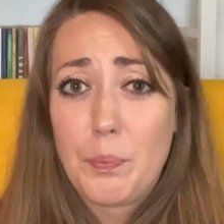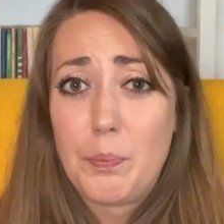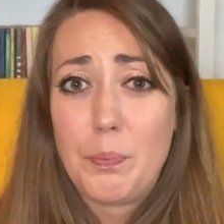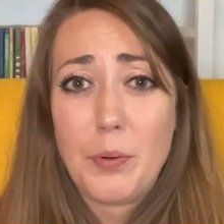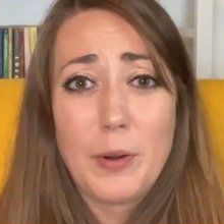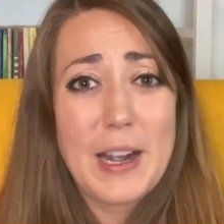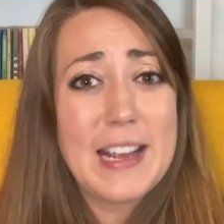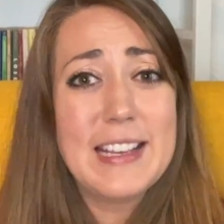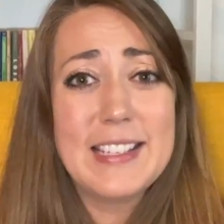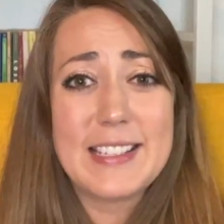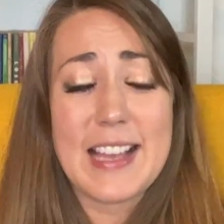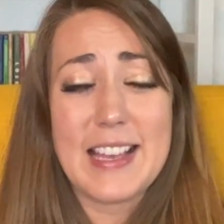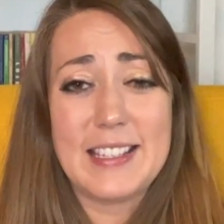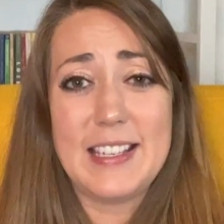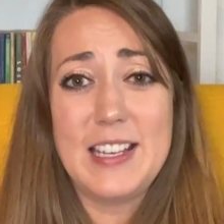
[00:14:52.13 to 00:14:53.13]
brings
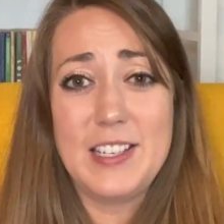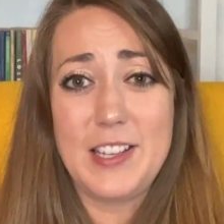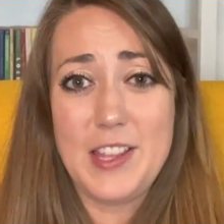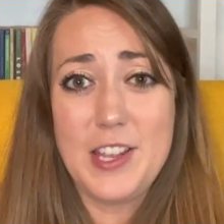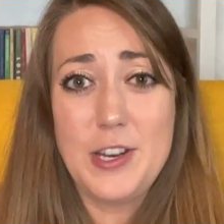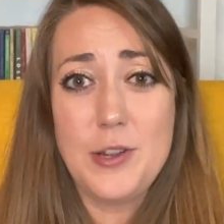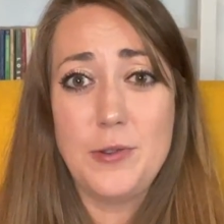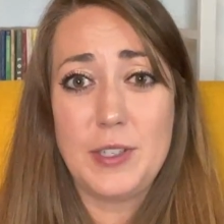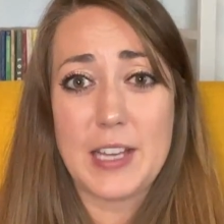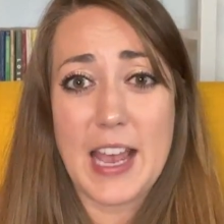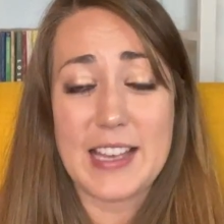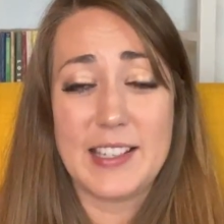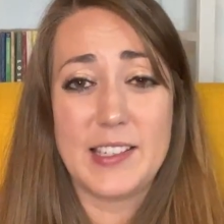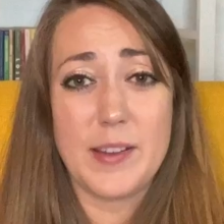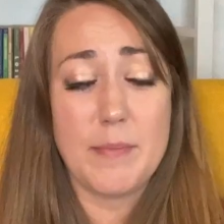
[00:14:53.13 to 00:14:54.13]
us into the New
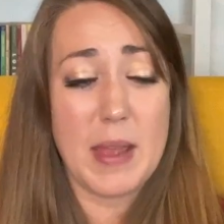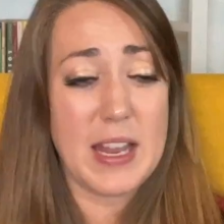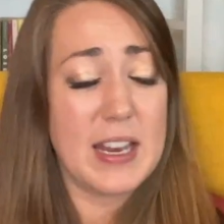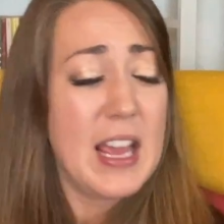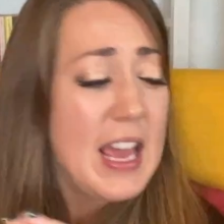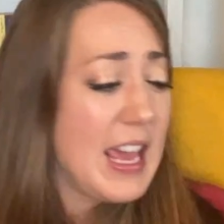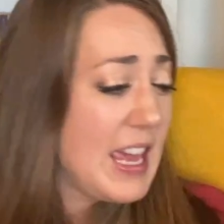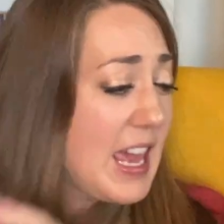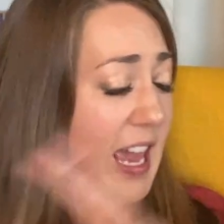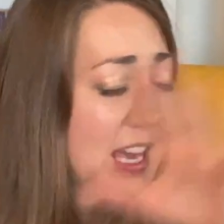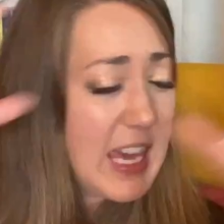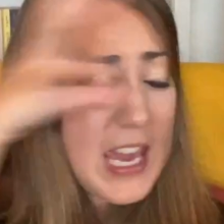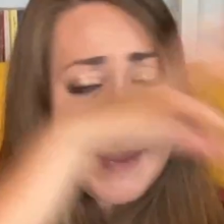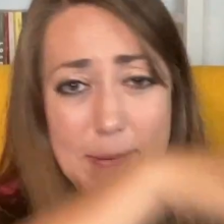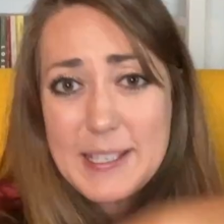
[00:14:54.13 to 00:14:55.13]
Testament. He
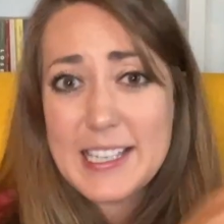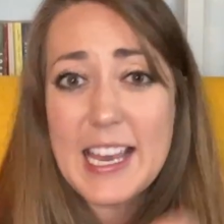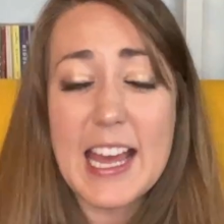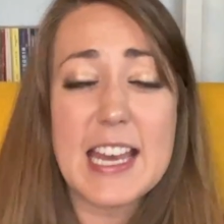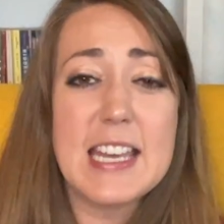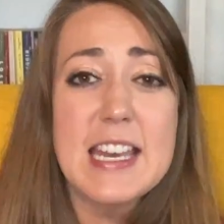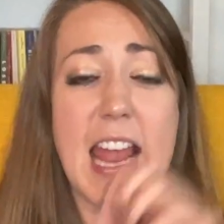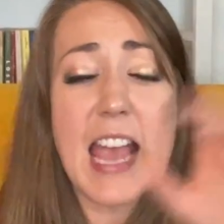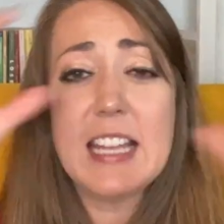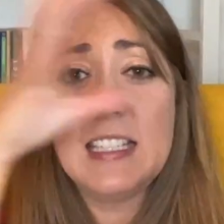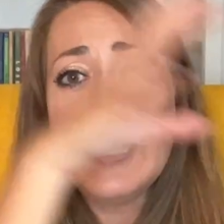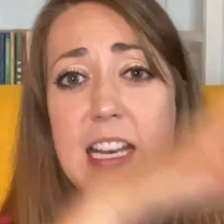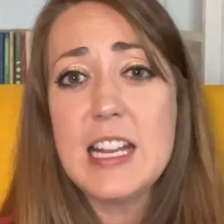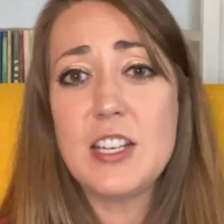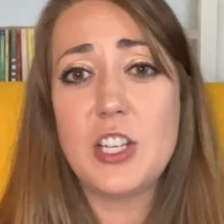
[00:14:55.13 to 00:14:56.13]
keeps
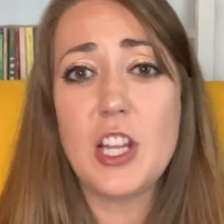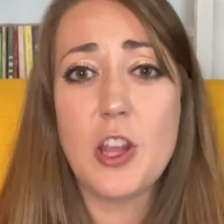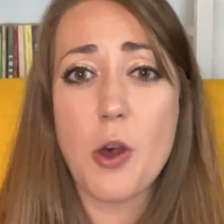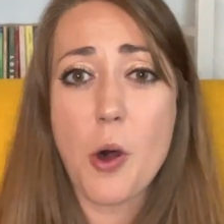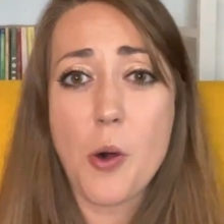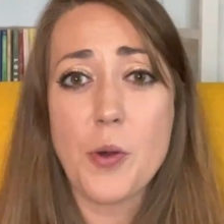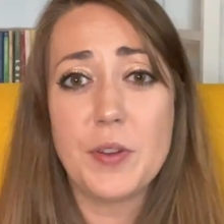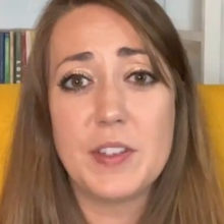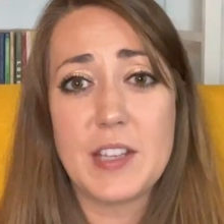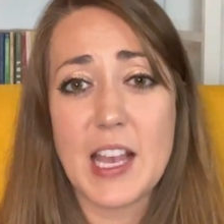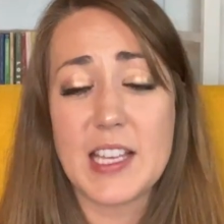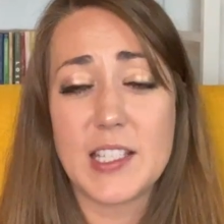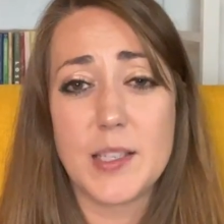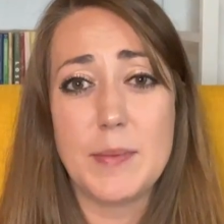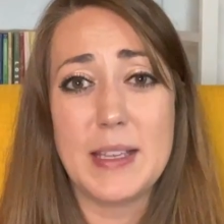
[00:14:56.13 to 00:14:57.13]
connecting it to the Old
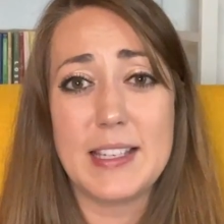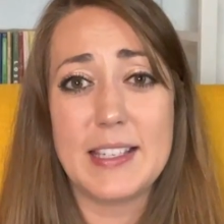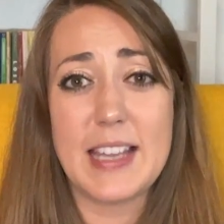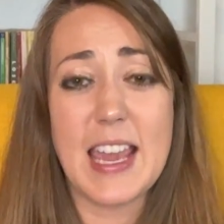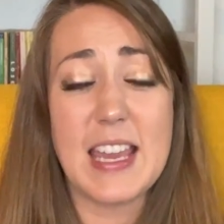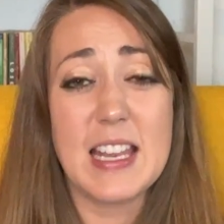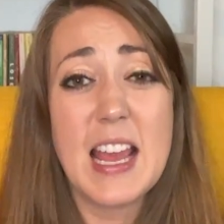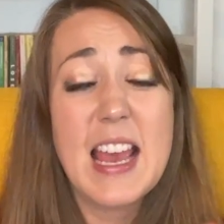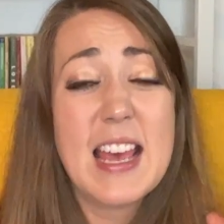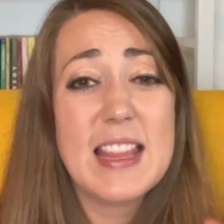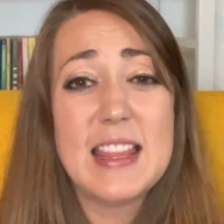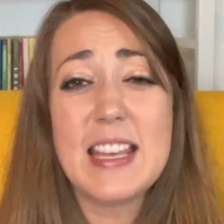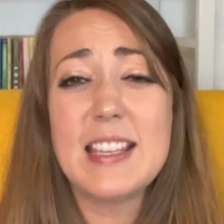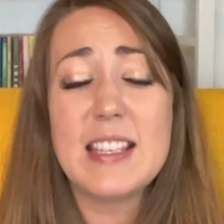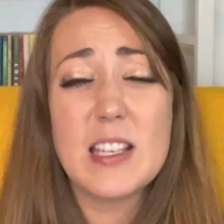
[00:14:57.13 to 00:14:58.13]
Testament, saying,
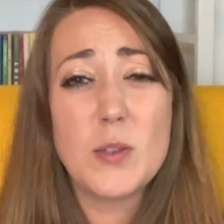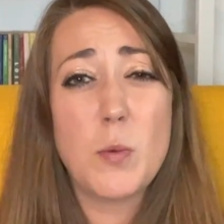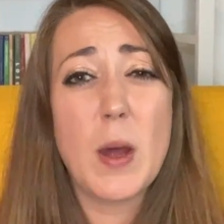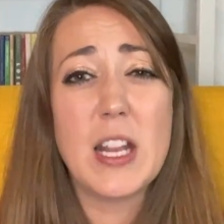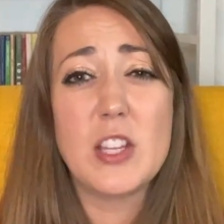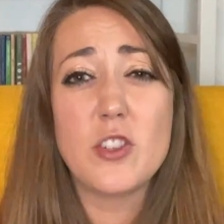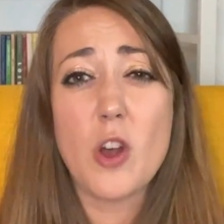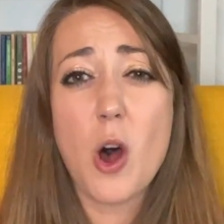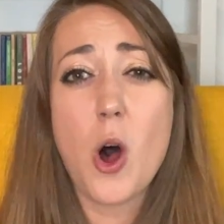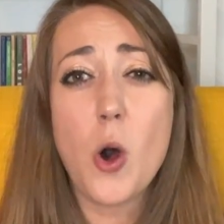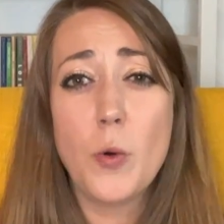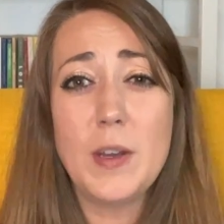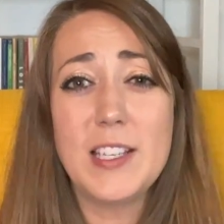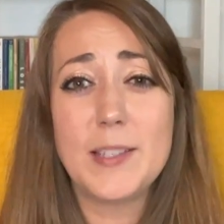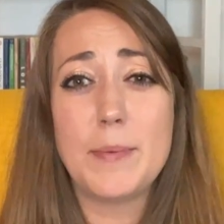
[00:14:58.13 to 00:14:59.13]
this is what it's
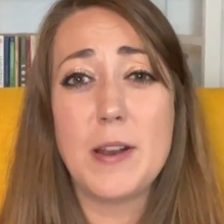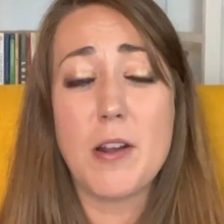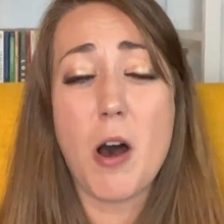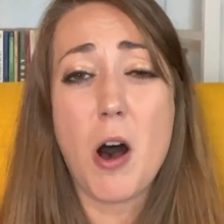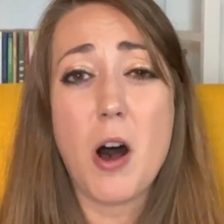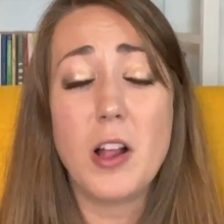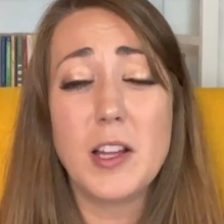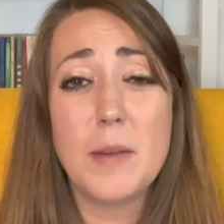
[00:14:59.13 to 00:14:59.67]
always been all